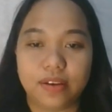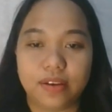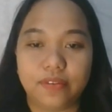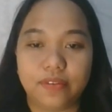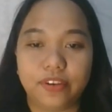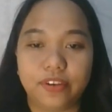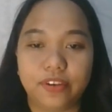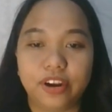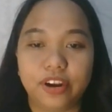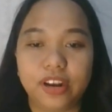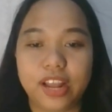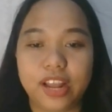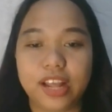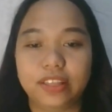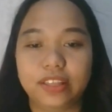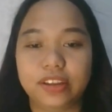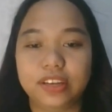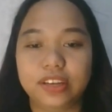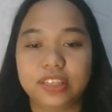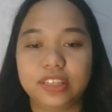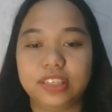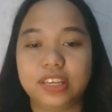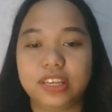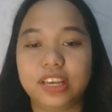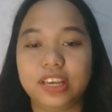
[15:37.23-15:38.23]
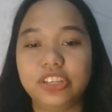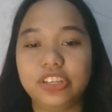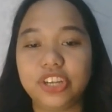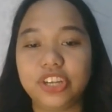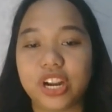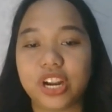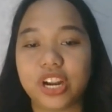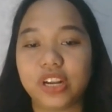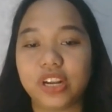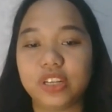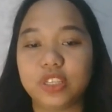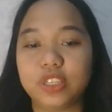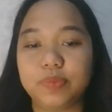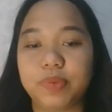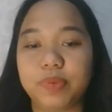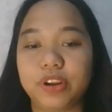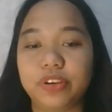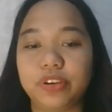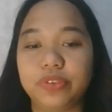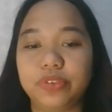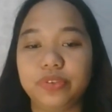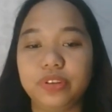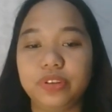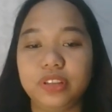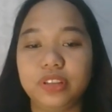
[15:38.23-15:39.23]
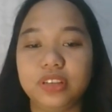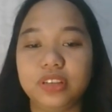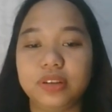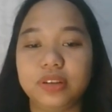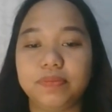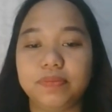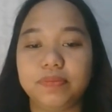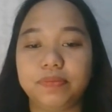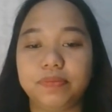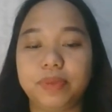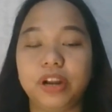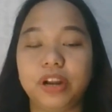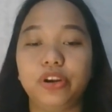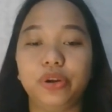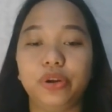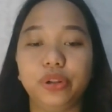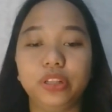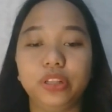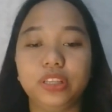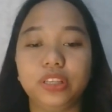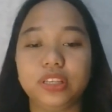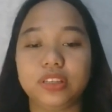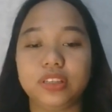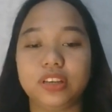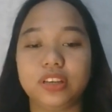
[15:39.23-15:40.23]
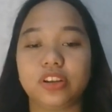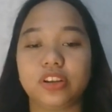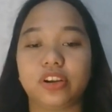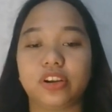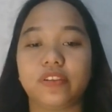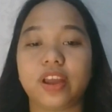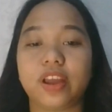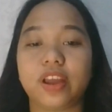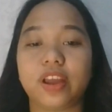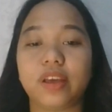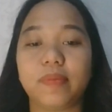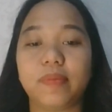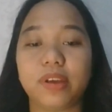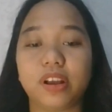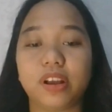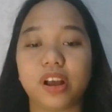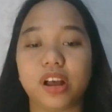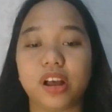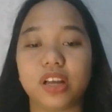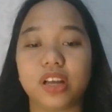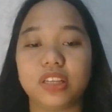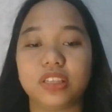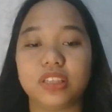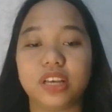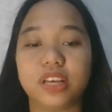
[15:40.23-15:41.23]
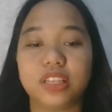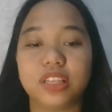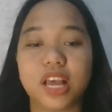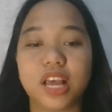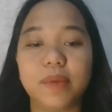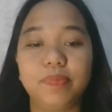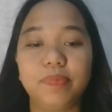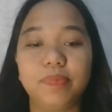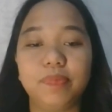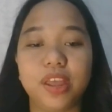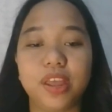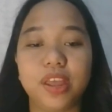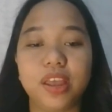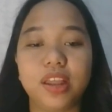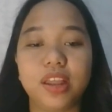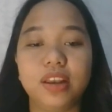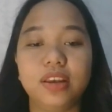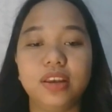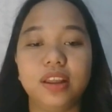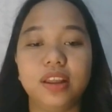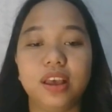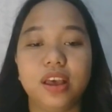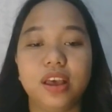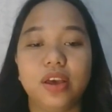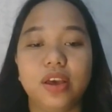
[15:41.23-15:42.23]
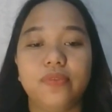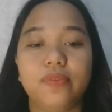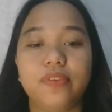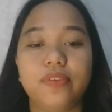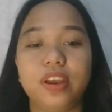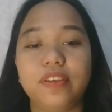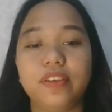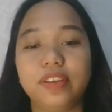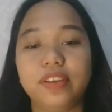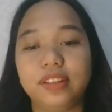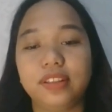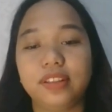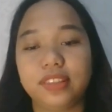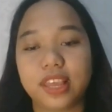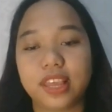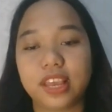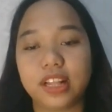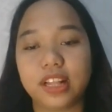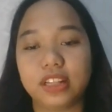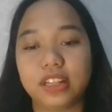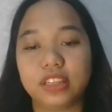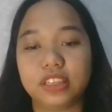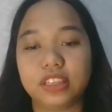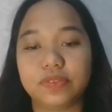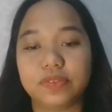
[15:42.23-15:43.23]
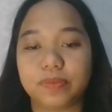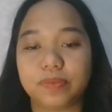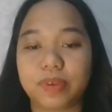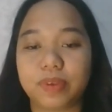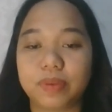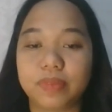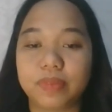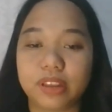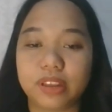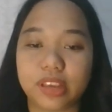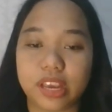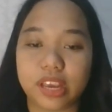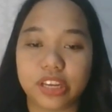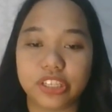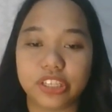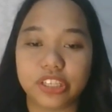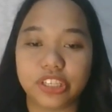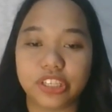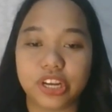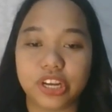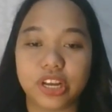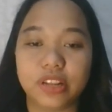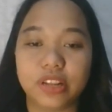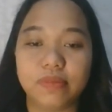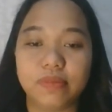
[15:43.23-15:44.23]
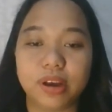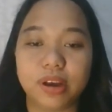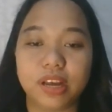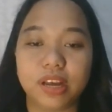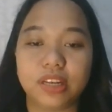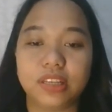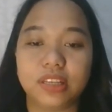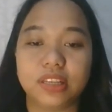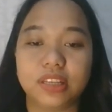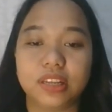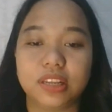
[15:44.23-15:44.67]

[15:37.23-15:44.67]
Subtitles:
For letter C, Charles Perrault is incorrect because adapted fairy tales for publication, but